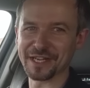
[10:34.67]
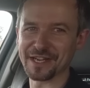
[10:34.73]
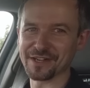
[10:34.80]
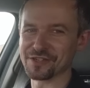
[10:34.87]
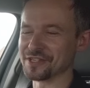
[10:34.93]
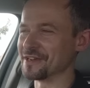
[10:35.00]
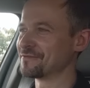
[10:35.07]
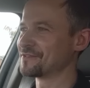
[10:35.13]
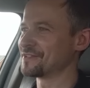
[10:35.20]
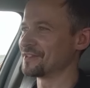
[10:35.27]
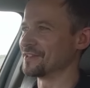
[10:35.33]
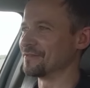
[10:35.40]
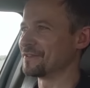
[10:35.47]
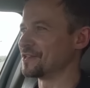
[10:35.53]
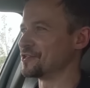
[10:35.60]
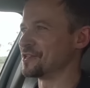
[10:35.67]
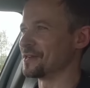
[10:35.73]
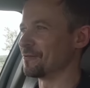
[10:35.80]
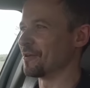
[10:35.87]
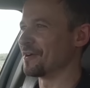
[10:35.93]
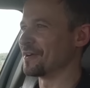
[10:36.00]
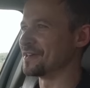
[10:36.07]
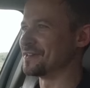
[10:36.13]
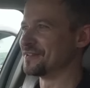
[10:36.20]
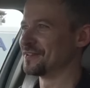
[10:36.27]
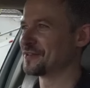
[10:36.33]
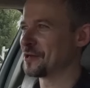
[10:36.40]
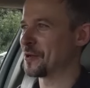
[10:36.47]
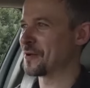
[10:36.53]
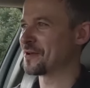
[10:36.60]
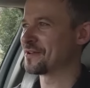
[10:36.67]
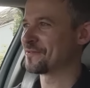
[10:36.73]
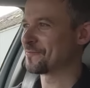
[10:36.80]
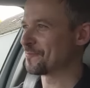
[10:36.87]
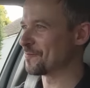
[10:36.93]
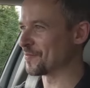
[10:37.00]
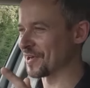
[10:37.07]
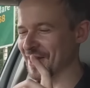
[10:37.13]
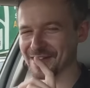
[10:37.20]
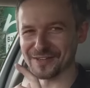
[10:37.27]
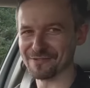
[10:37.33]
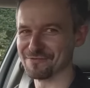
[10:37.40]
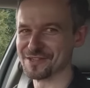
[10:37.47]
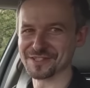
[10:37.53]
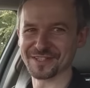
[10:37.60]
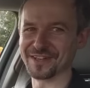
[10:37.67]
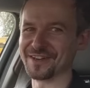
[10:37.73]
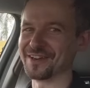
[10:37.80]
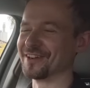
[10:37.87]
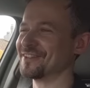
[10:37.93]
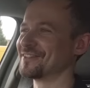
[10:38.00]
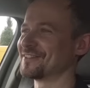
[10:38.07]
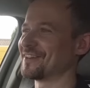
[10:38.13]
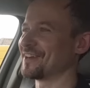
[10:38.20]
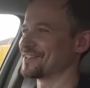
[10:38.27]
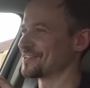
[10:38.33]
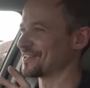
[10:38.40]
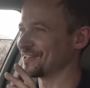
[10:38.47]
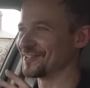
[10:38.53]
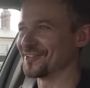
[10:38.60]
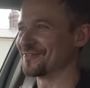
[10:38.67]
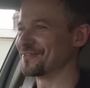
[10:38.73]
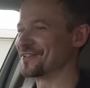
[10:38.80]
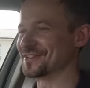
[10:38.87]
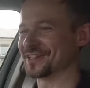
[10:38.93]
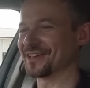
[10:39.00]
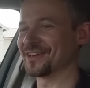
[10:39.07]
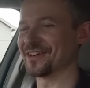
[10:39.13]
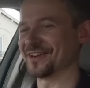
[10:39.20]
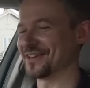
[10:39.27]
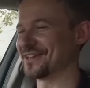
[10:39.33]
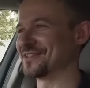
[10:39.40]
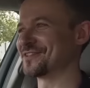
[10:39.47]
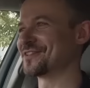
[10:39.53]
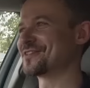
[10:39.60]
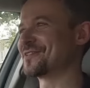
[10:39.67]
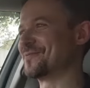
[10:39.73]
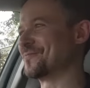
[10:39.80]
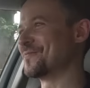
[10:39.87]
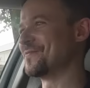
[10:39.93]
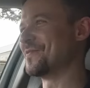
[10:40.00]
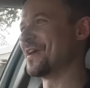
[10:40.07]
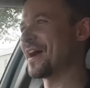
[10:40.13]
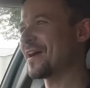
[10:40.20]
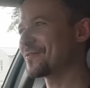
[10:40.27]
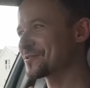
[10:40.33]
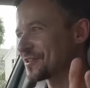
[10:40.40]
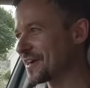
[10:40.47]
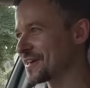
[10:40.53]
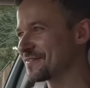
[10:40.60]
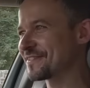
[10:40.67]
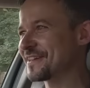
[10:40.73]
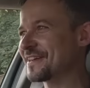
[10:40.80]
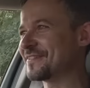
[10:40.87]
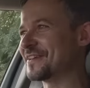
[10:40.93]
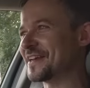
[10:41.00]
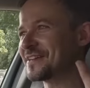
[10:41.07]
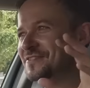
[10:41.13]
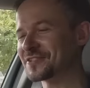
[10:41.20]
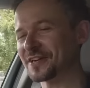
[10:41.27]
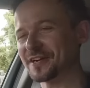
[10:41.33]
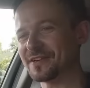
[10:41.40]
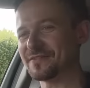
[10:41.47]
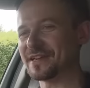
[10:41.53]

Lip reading: gear shift and a fidgety ride. But I love this car. I still love this car. It's just the outside of it, the inside of